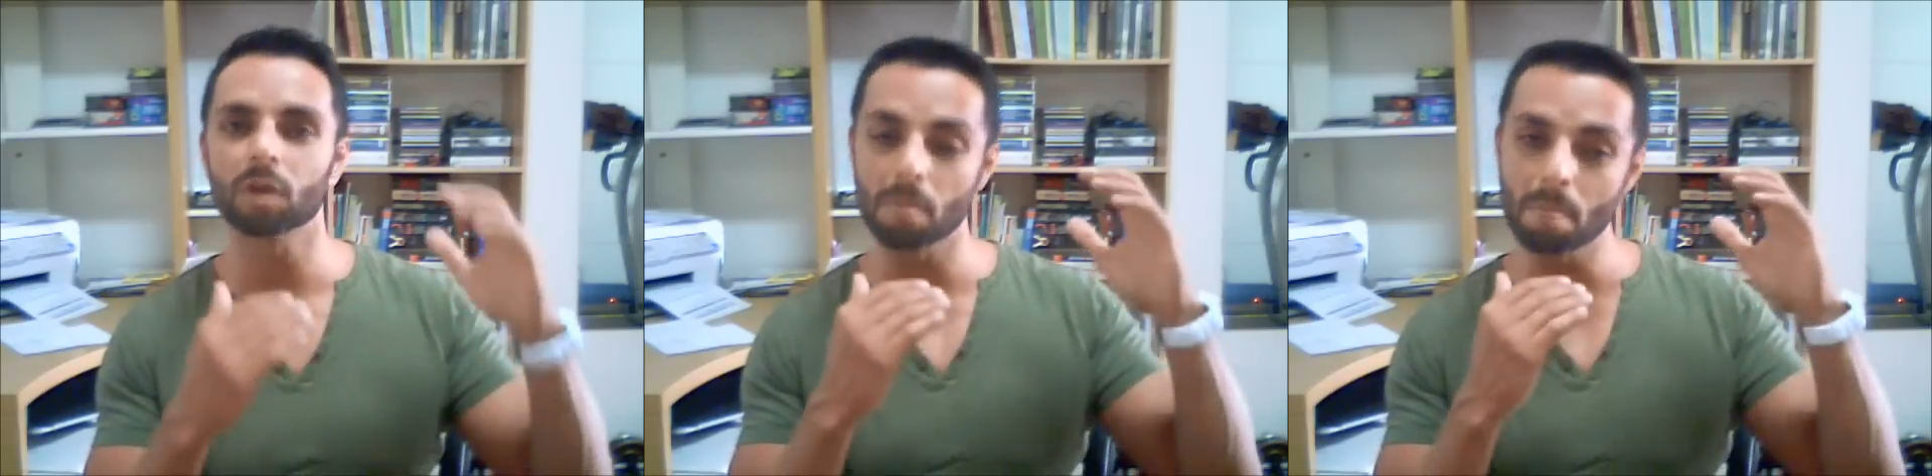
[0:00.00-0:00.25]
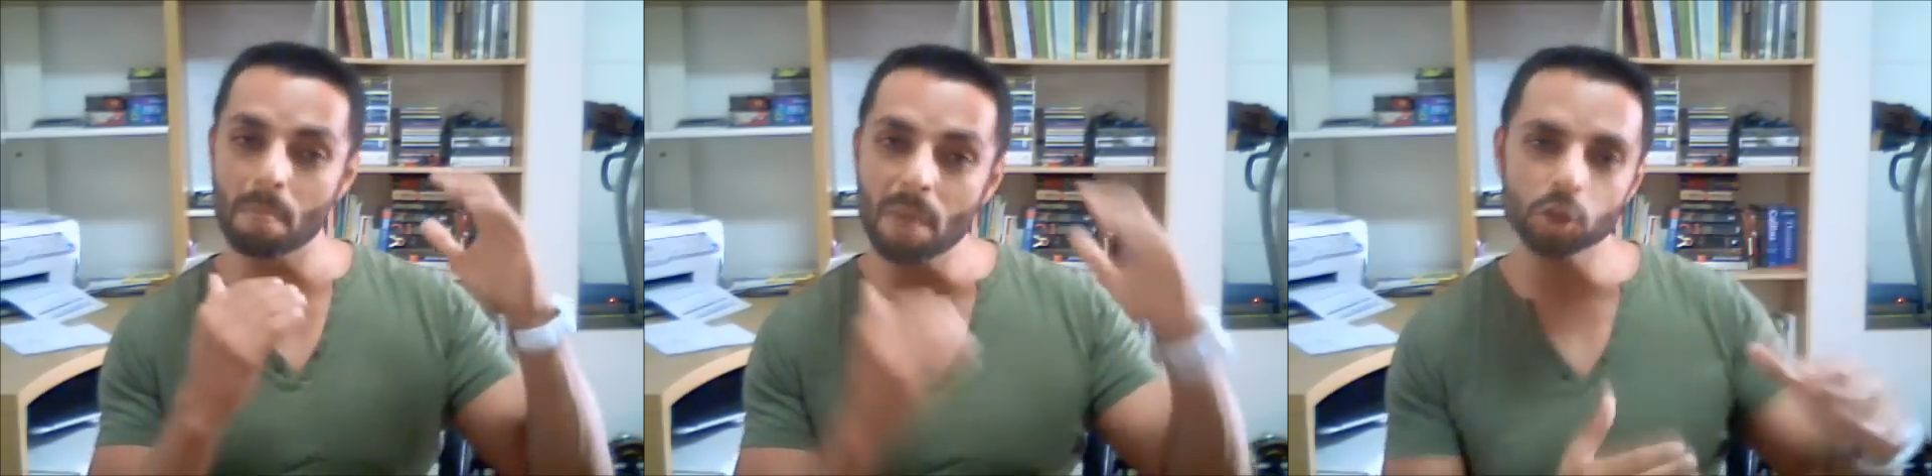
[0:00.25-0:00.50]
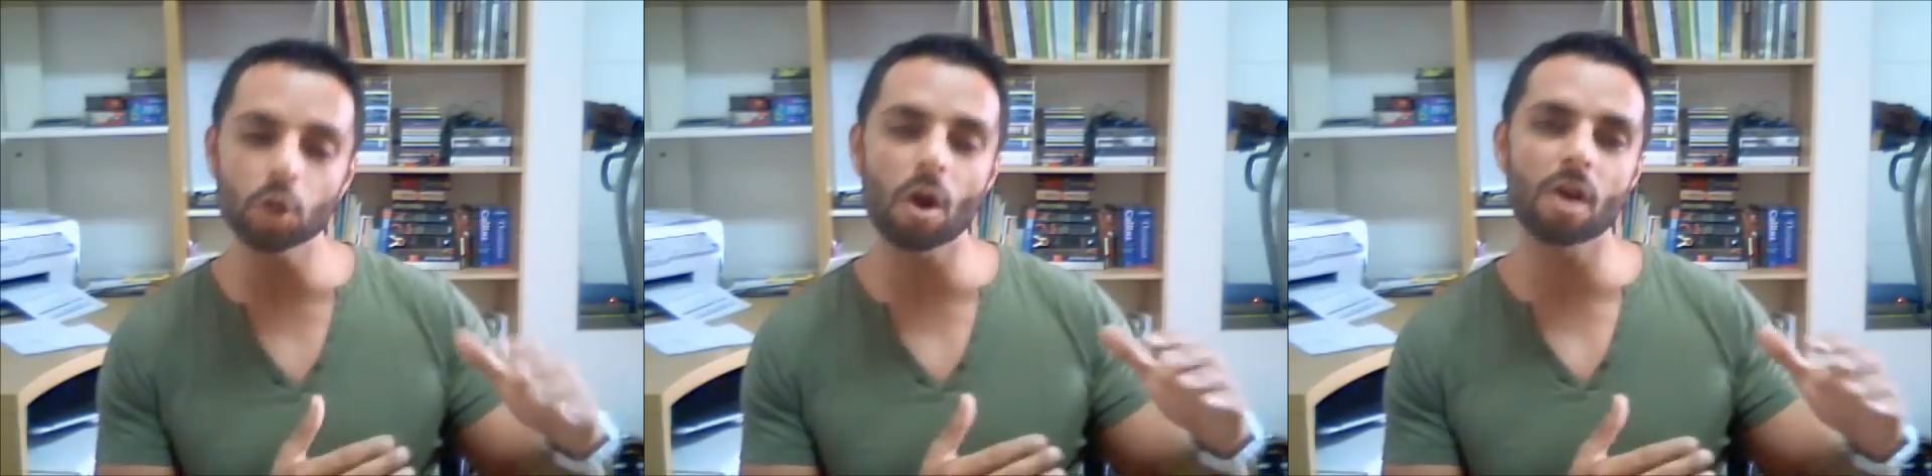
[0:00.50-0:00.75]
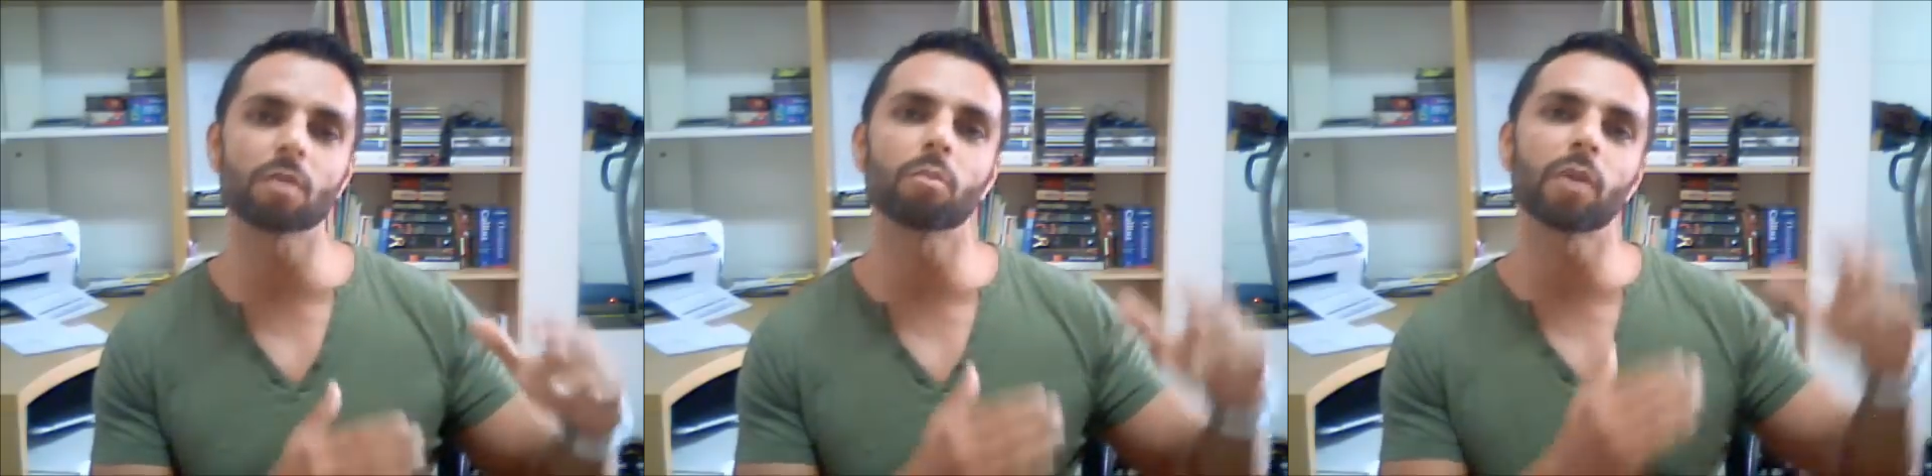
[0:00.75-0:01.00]
much
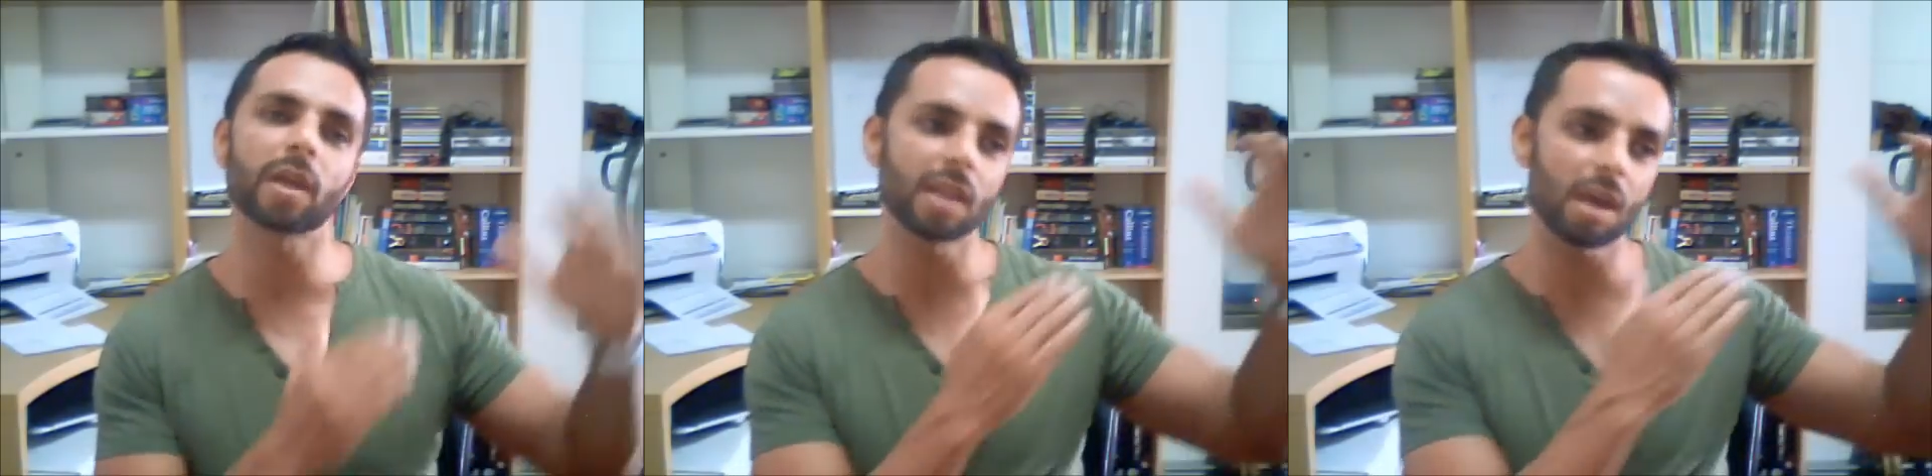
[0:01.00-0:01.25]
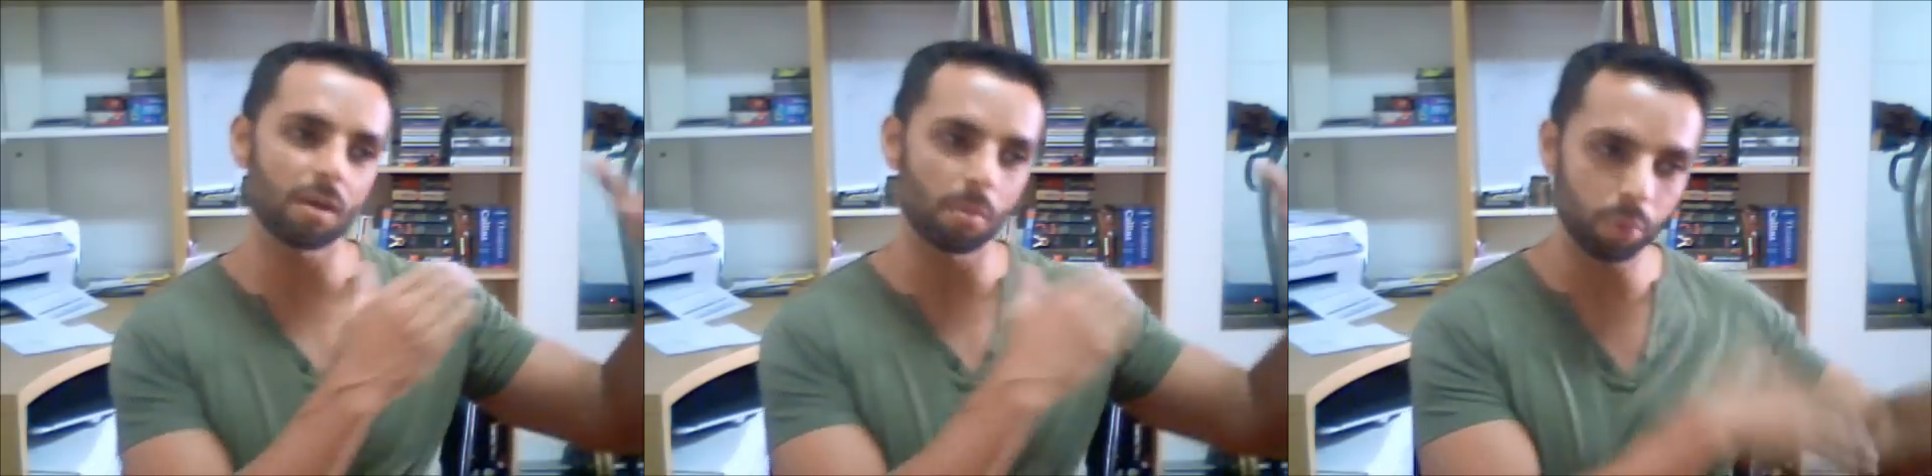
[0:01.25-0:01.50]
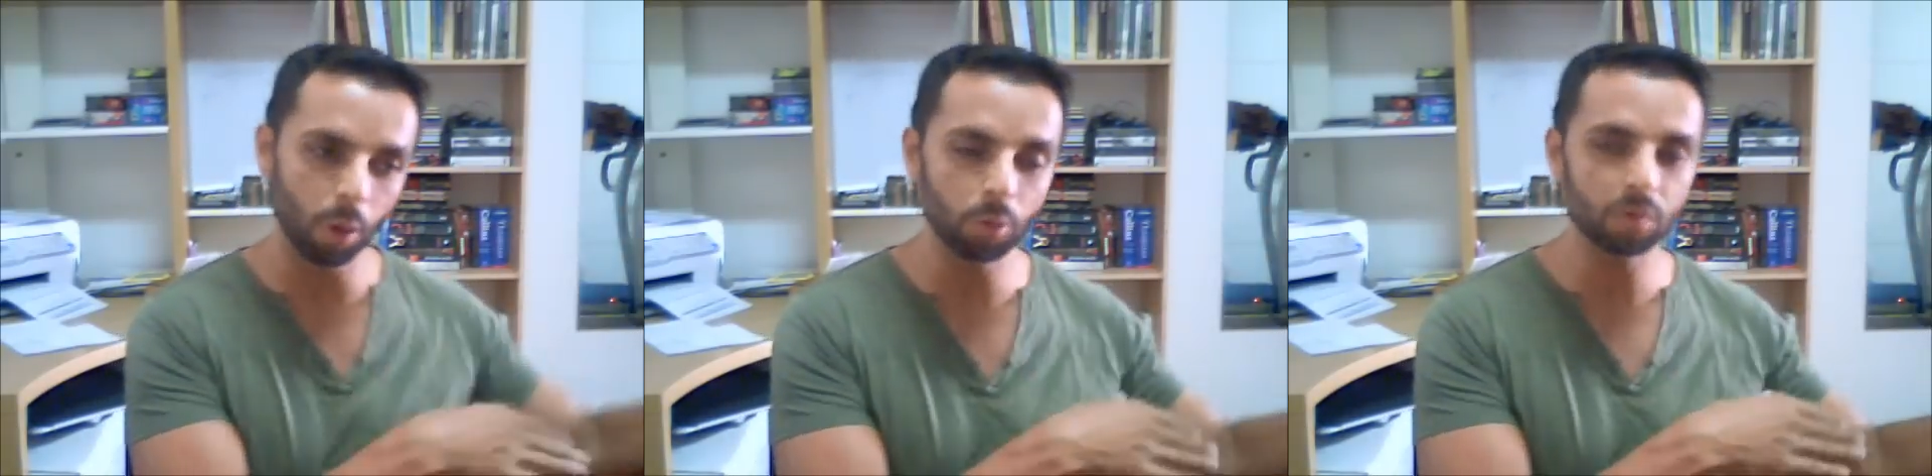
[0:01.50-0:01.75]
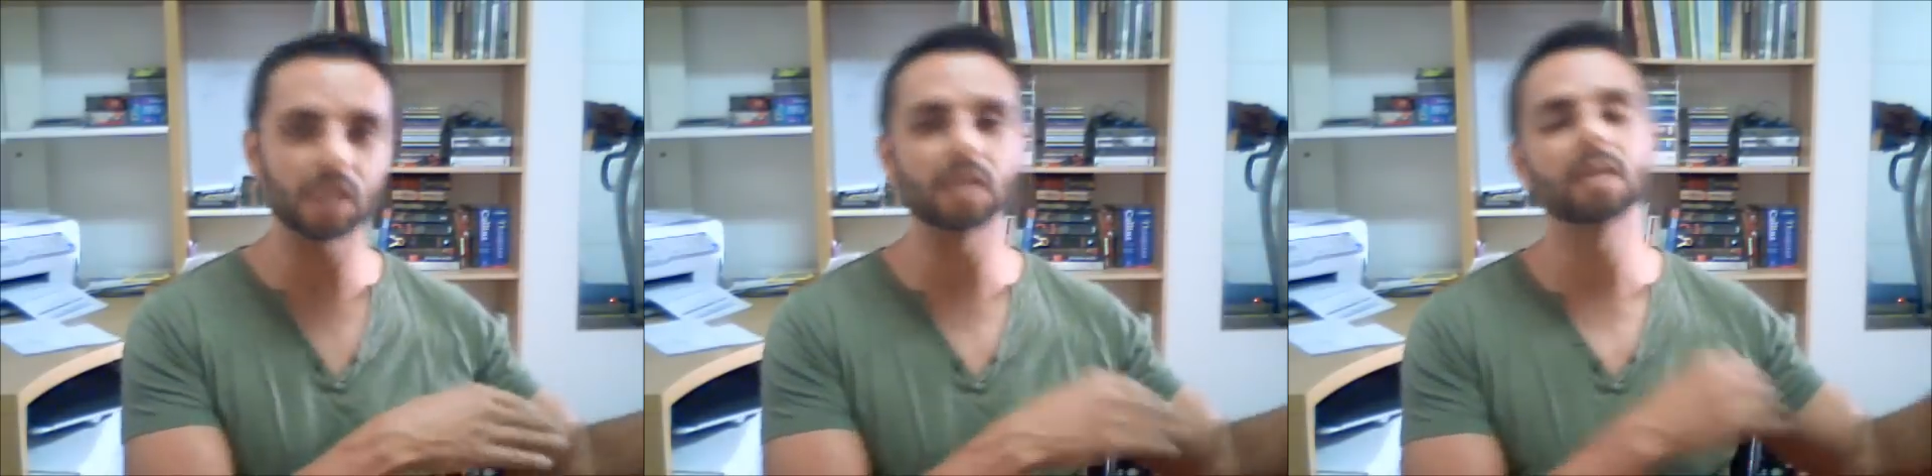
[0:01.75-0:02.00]
harder breaking down a
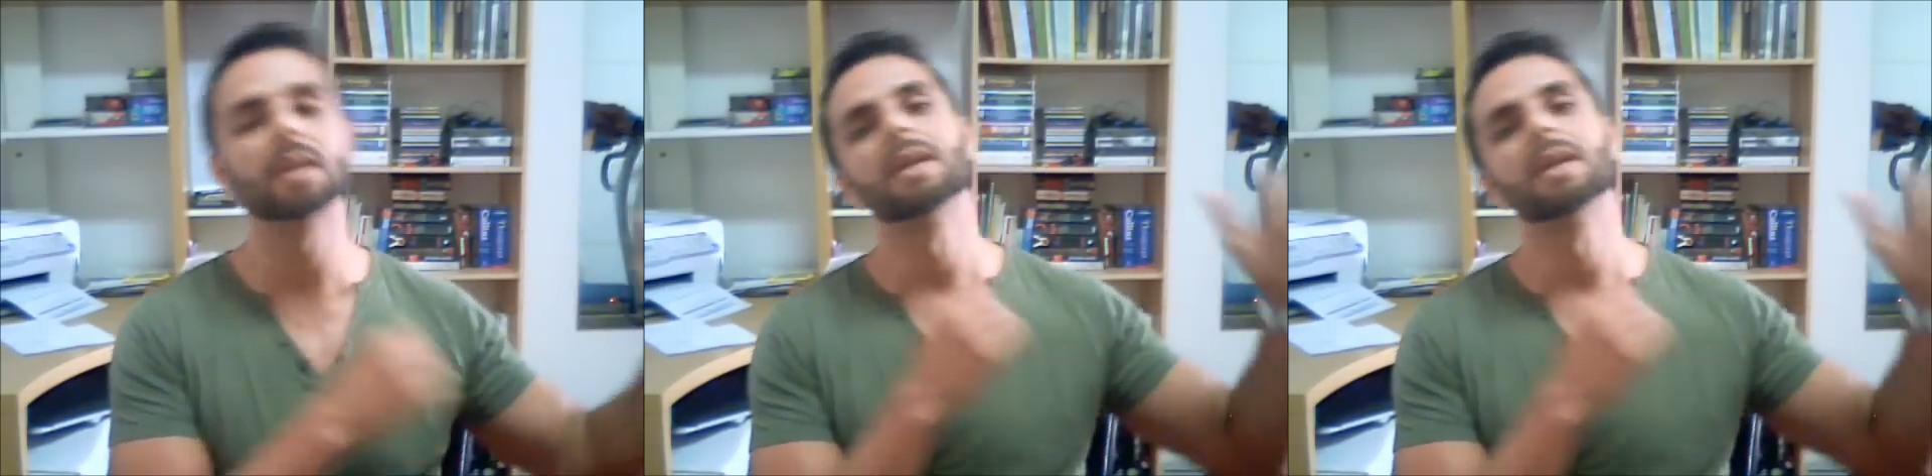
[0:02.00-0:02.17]
protein